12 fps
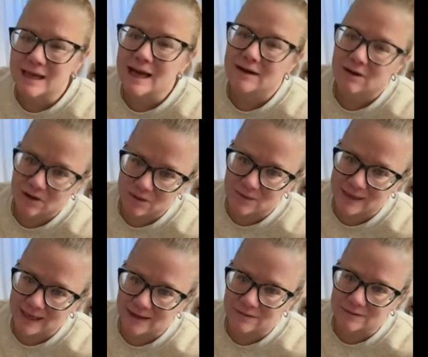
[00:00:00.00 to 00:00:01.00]
Not all the
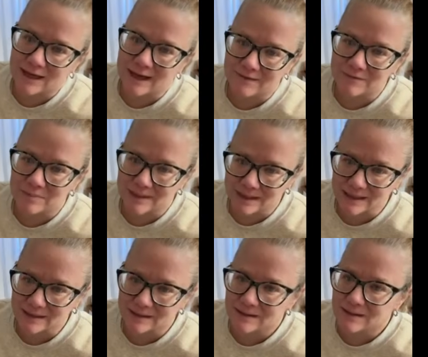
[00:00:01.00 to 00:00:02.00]
way out. I have a
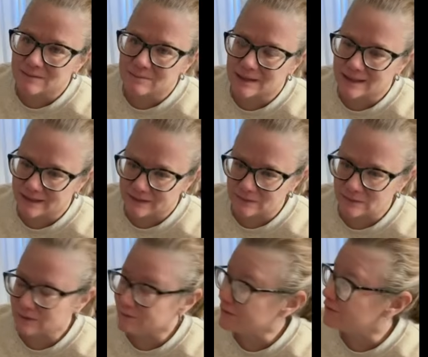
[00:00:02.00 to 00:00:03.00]
bucket, but I didn't
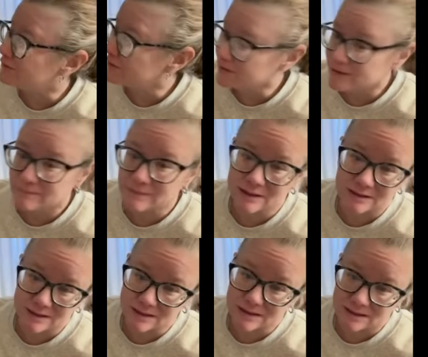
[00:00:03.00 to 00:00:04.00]
want to refill them
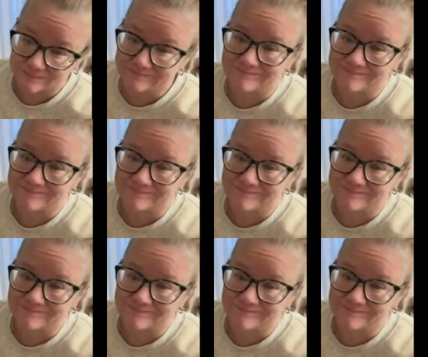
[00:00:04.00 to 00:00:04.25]
because...